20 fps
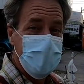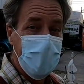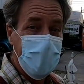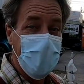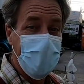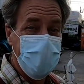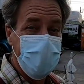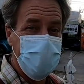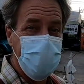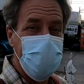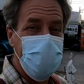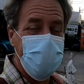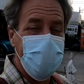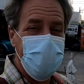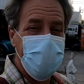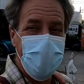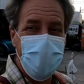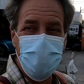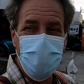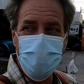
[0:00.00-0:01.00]

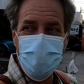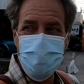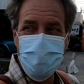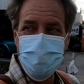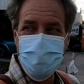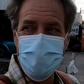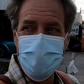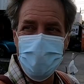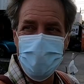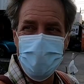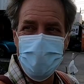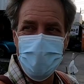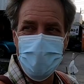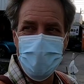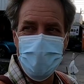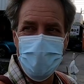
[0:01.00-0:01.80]
Yeah, we'll see.